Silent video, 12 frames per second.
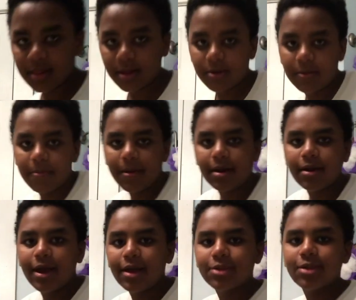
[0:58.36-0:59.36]
little bit better?
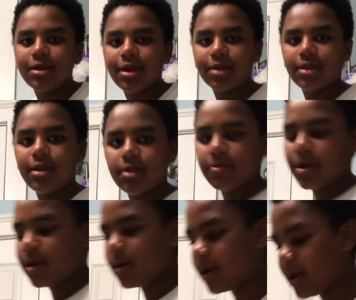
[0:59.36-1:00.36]
Actually, yeah, that is
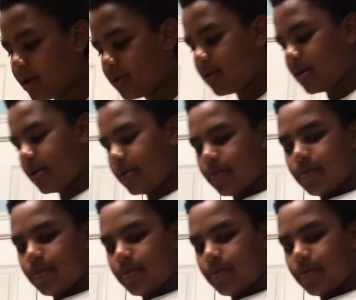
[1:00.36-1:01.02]
better. Okay, so